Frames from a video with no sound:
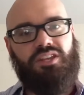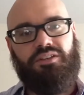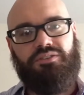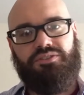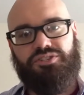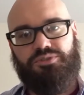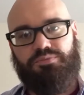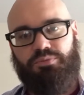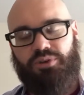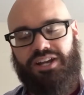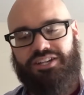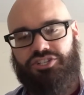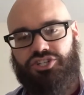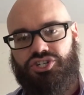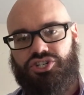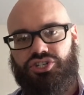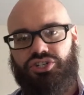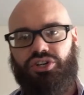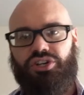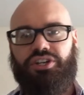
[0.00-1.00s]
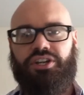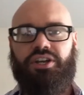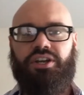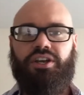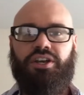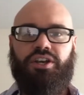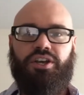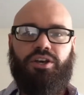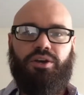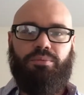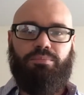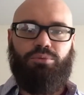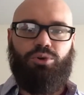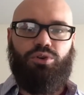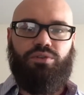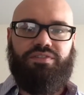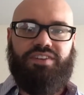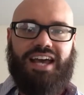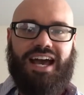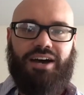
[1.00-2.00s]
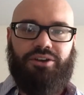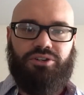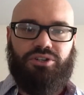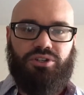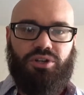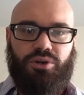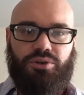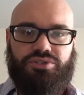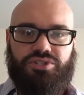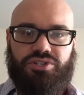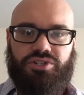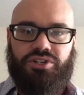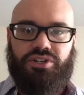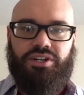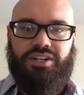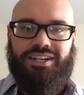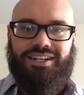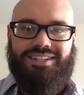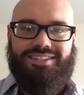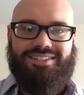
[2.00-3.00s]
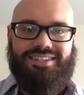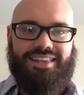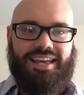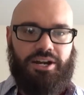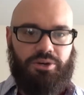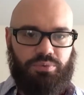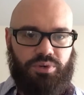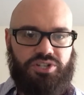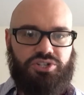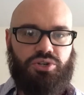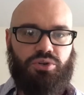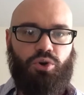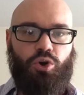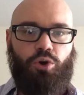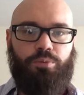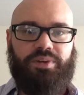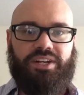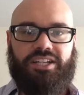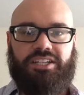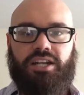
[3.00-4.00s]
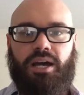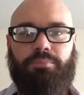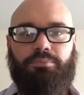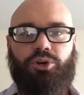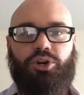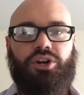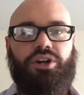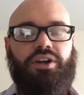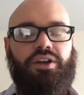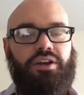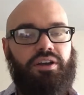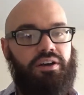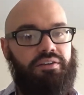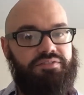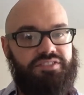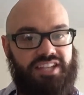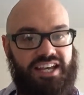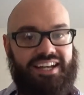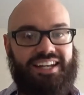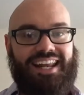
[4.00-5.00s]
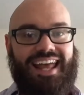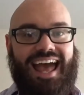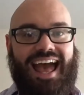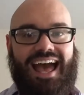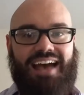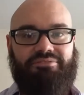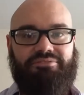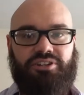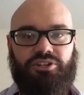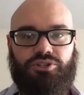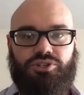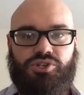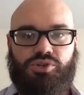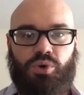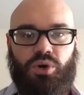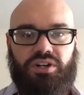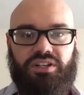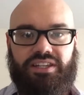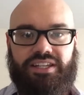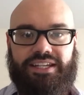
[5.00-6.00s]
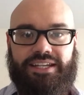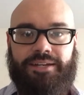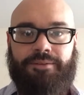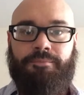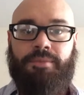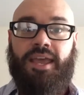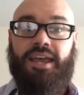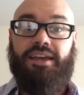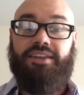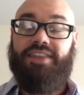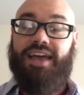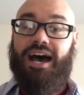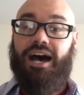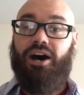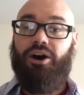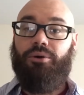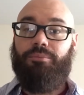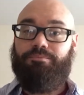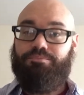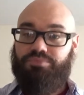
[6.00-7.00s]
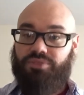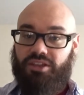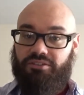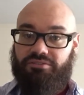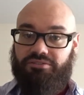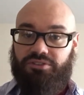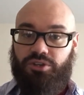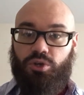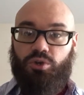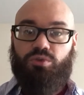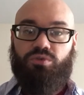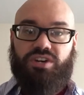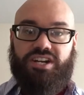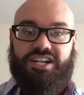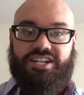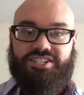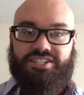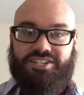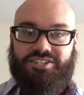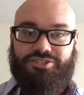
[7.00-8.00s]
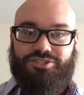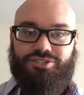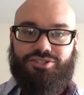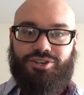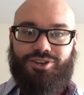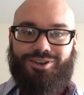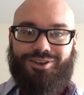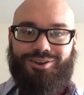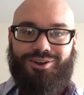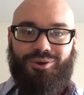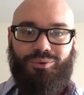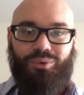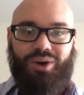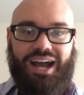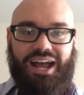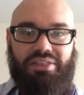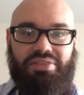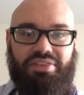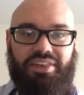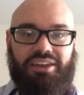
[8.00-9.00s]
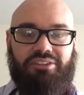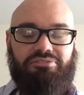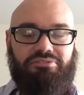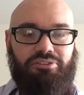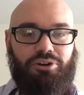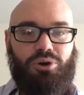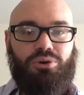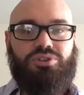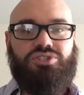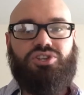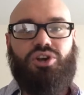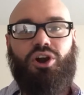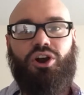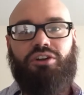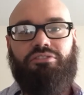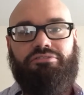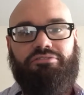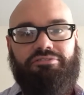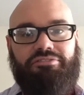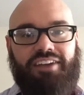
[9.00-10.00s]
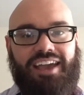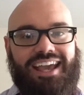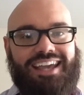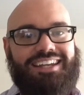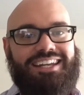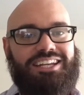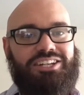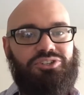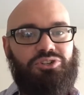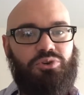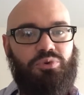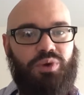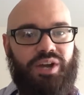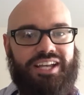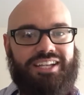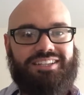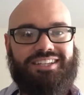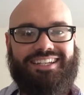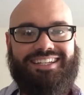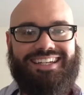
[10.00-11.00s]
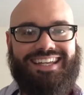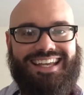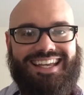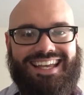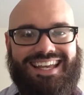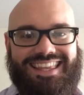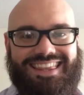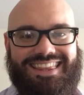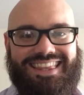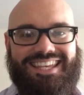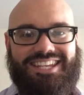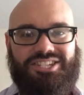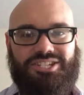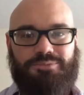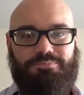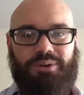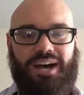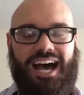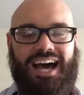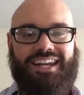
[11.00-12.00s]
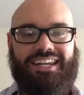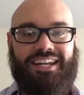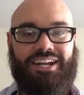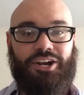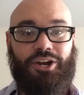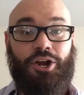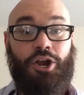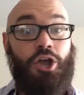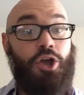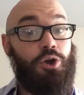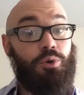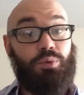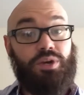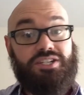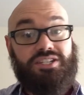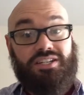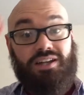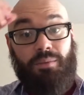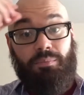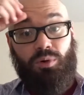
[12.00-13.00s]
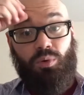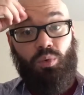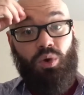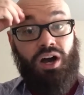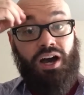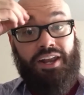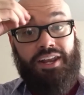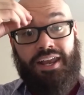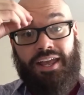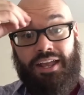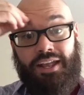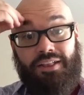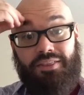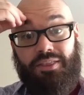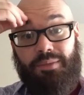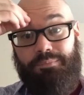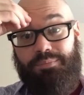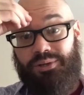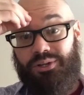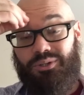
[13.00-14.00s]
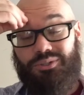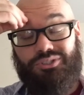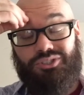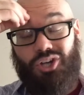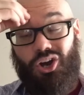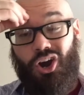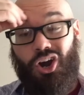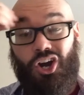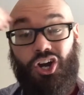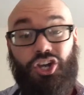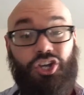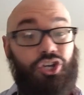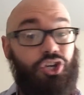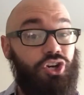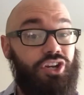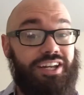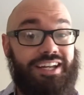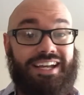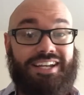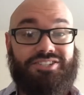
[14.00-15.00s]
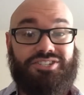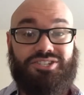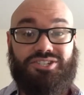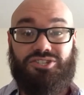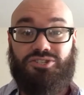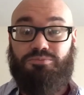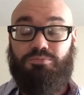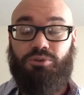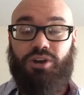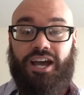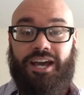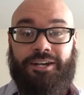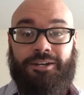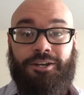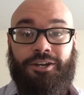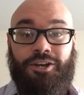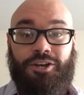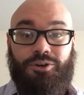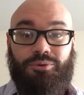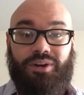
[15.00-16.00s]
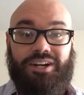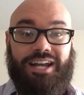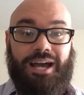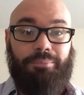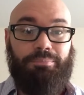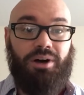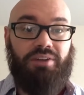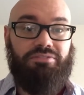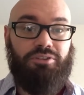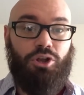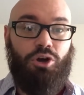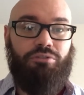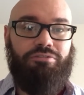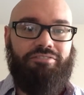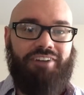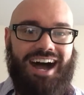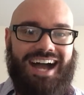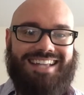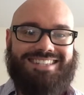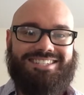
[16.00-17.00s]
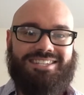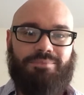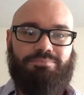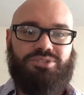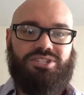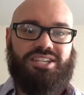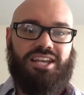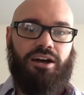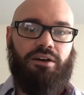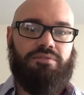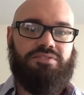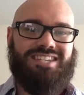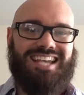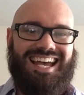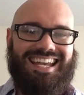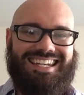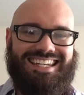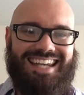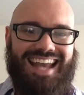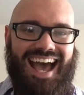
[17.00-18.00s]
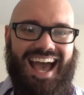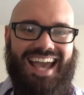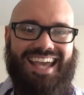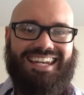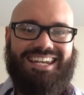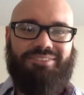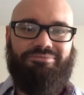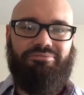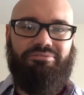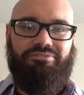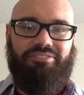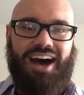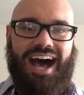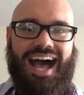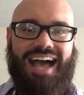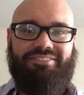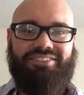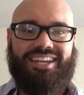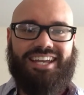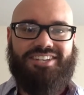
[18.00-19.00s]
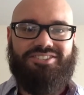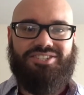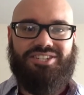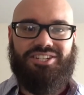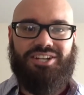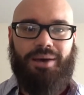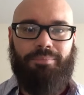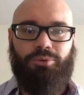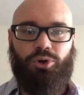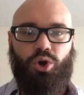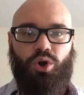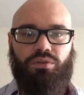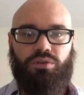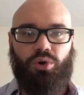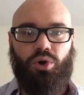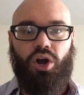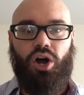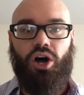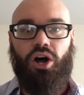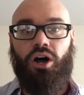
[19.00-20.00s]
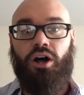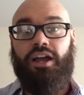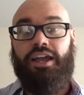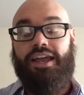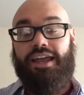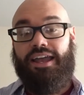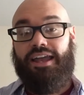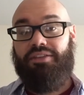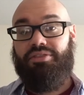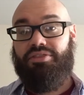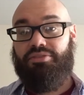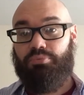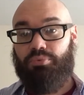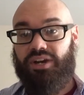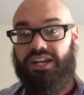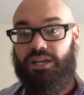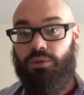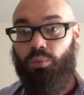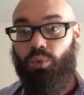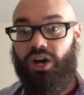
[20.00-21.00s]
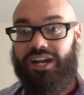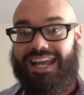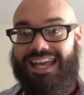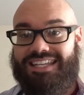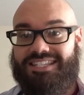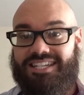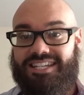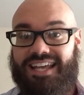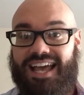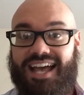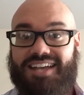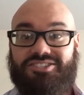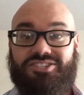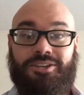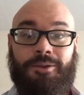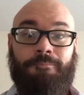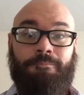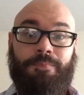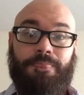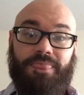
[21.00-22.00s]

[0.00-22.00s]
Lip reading: The spread should move down closer to that original opening number of 10.5 here shortly. Now, few reasons why I think folks are fading New England in this spot here. Reason number one, the Bills are good against the spread. Right now, Buffalo finds themselves 9-5 against the number overall and 3-1 ATS